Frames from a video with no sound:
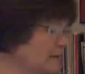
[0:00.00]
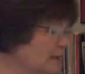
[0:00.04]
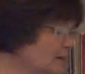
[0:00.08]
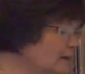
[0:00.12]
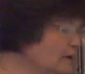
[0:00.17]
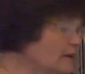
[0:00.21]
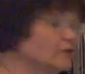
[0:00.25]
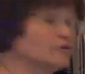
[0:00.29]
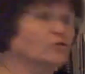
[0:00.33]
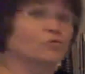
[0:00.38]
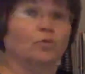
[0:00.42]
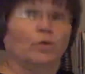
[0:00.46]

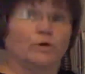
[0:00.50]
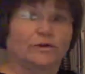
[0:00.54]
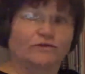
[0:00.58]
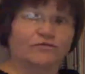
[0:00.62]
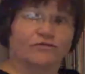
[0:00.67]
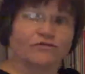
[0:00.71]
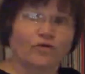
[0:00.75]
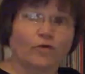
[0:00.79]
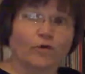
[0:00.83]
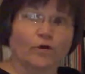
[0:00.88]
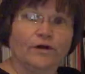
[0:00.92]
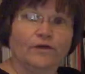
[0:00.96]
is
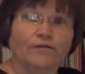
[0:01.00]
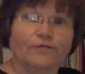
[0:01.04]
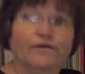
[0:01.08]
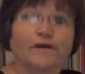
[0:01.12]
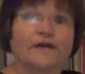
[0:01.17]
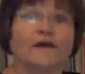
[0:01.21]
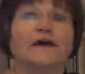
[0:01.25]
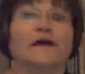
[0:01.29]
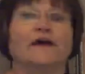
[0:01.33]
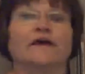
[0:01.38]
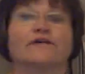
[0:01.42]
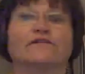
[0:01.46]
1/4.
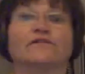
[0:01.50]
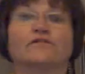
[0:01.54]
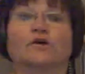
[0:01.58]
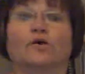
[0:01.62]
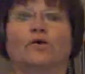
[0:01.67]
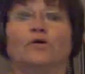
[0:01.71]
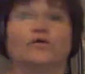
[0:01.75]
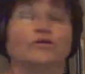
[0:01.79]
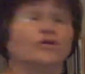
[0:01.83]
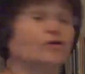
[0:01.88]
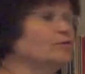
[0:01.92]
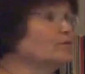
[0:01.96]
So
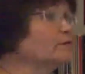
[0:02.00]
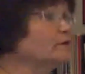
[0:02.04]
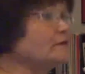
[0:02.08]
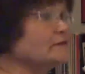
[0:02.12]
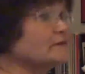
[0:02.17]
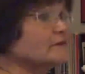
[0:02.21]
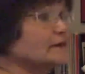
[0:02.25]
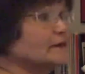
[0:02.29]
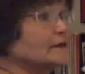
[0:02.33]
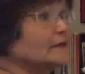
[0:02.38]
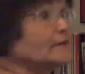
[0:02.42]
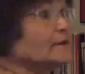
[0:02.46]
you can
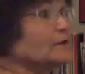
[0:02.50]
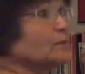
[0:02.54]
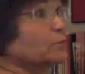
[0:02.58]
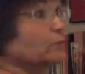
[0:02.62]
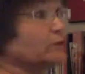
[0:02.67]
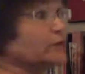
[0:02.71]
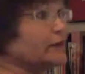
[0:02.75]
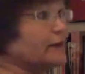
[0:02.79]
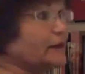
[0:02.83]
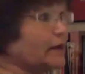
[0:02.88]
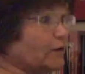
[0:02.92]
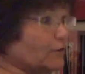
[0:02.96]
see that
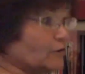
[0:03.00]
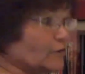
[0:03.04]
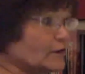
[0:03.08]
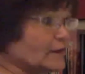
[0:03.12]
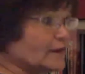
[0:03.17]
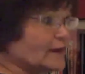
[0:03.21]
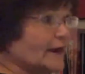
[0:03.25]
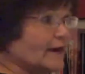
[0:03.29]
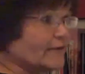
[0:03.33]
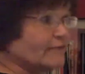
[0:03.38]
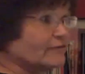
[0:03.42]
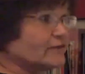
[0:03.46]
we already
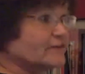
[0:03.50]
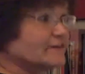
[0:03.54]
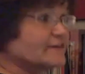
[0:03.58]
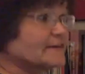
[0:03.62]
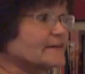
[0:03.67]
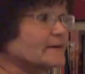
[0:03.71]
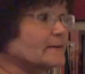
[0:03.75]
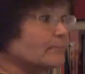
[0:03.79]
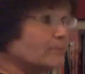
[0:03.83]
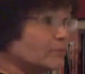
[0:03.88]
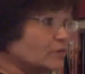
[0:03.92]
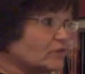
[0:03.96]
have a
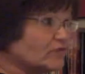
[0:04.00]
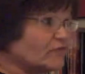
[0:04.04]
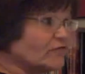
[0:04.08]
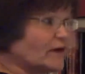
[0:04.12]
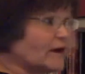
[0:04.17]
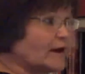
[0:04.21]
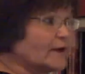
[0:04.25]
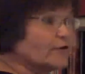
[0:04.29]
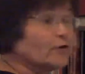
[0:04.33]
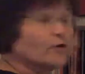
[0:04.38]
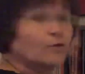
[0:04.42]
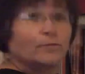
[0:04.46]

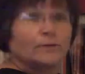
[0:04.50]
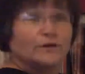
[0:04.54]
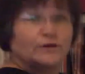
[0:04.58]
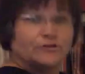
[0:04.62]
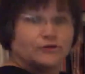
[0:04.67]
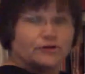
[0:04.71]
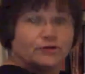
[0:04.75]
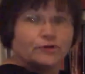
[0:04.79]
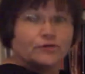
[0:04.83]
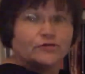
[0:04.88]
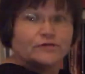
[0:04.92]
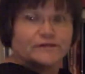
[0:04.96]
simplified or
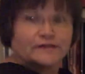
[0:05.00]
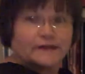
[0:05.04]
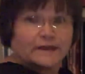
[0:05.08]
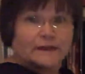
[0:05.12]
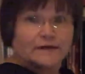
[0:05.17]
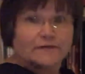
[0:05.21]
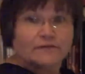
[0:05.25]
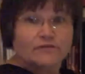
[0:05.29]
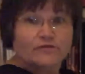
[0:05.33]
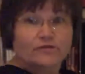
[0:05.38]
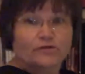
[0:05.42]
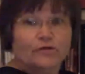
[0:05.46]
reduced
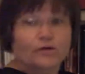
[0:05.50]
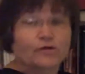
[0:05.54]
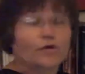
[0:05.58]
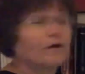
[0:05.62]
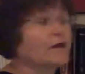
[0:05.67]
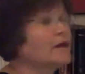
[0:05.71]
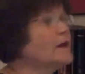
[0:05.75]
answer.